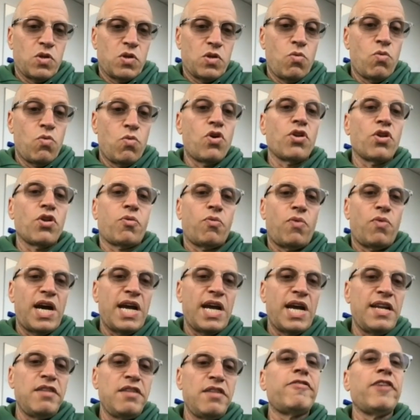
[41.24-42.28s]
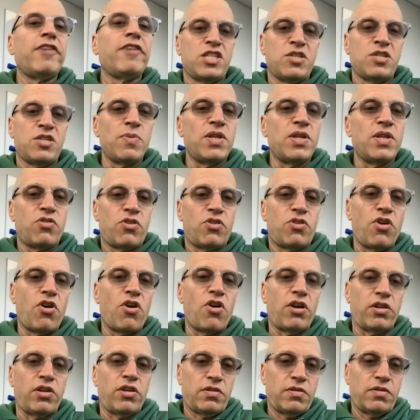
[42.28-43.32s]
worthwhile investment or
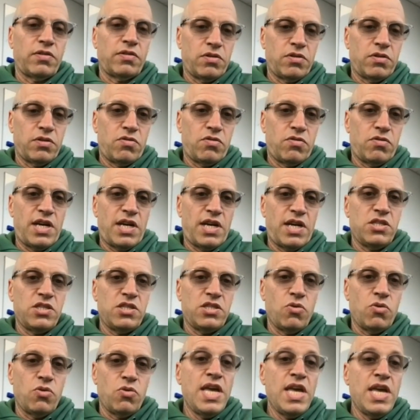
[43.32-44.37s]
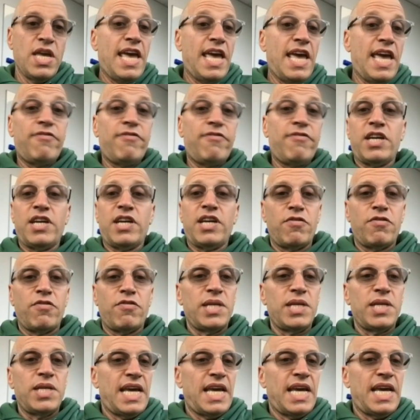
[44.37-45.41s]
not, right? So every
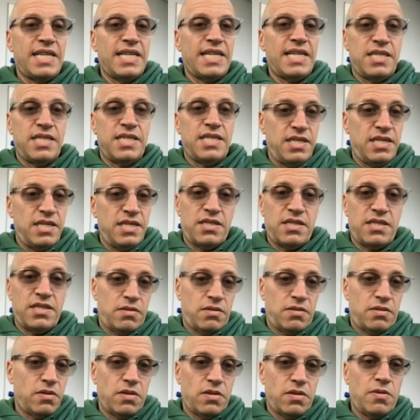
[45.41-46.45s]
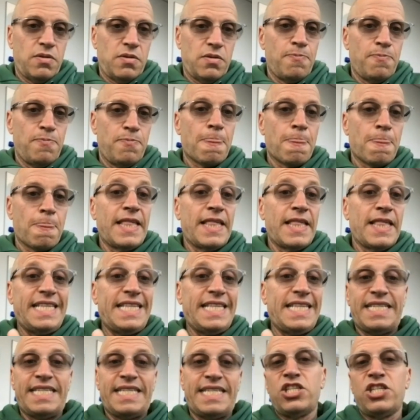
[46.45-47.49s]
government has these
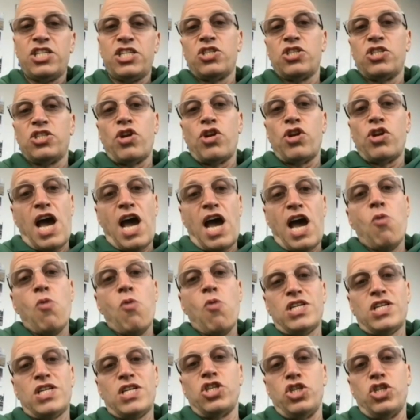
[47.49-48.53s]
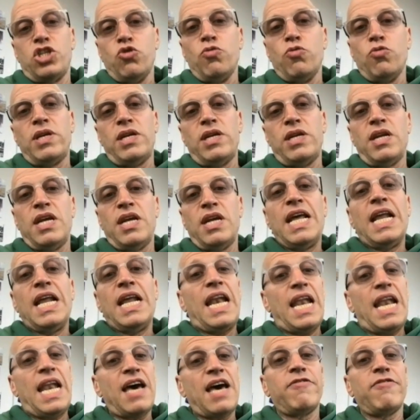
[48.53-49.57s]
decisions on how much a human
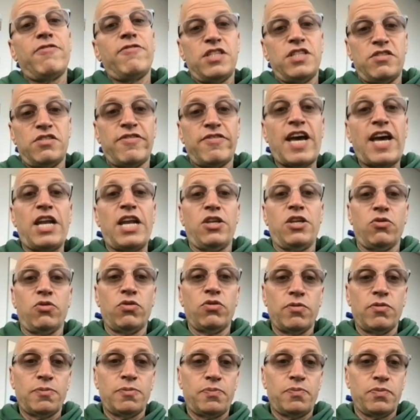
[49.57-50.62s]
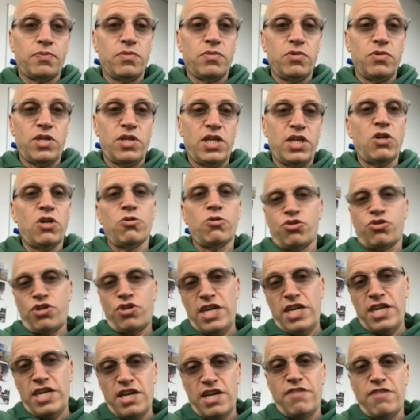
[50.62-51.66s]
life is valued. Okay,
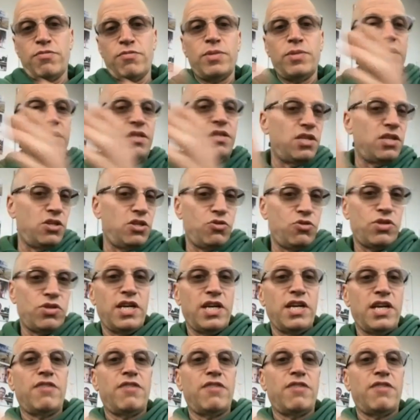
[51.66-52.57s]
Australian government, the New Zealand